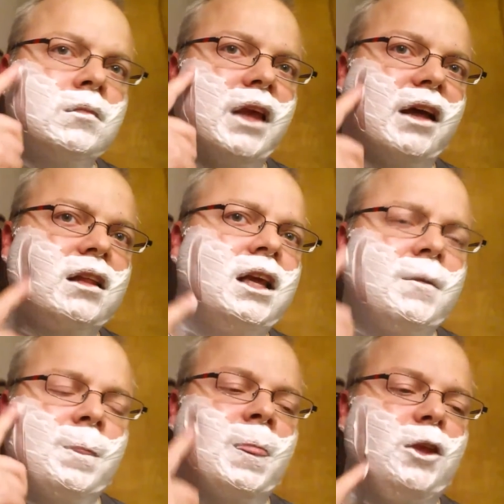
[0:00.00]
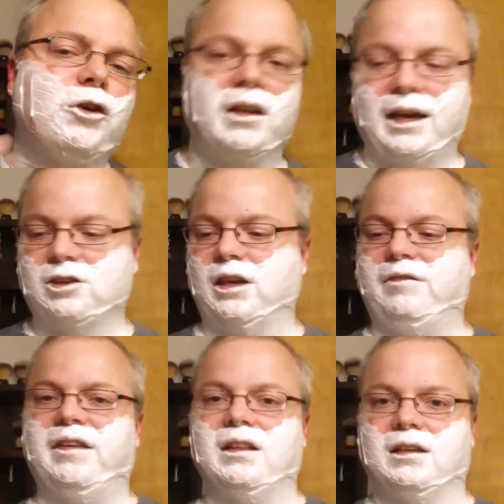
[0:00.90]
Yeah, you can actually
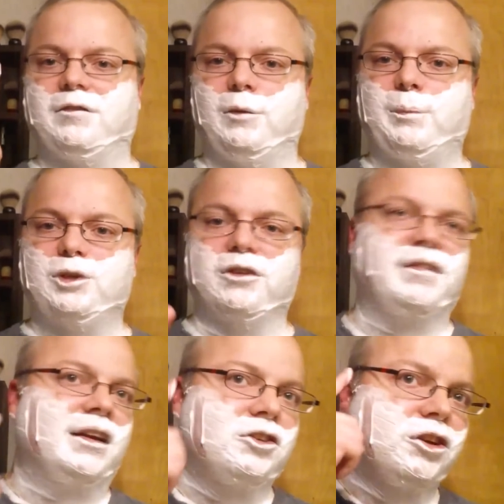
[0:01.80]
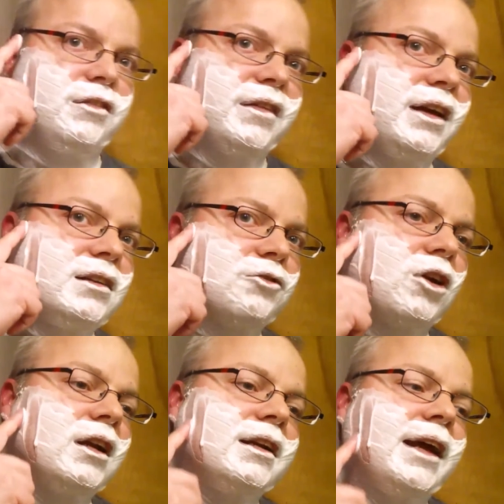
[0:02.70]
feel it. If you put your finger to your face and
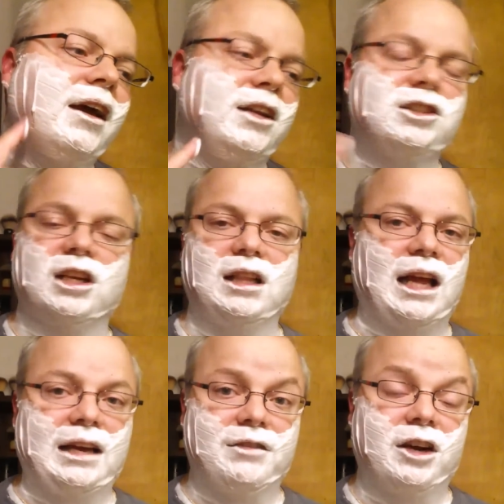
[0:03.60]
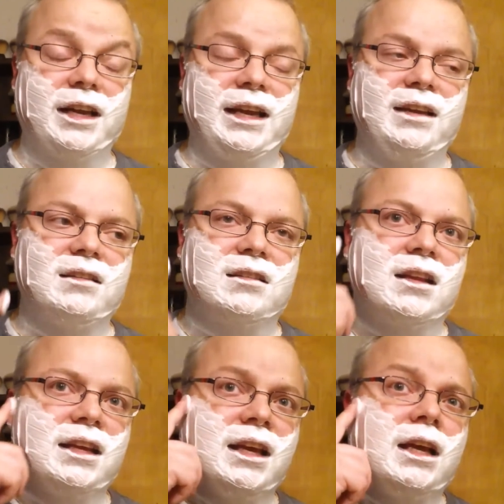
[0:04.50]
run it down, it should glide very
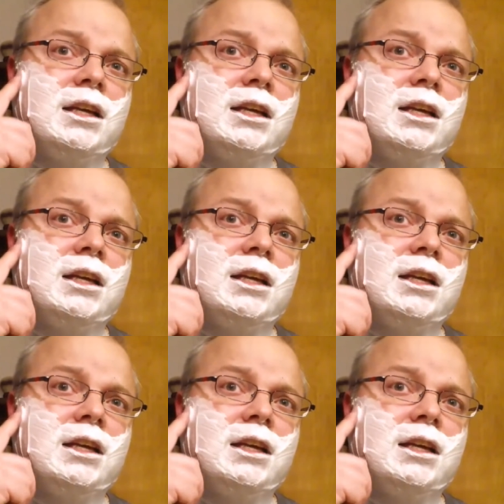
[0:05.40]
easily.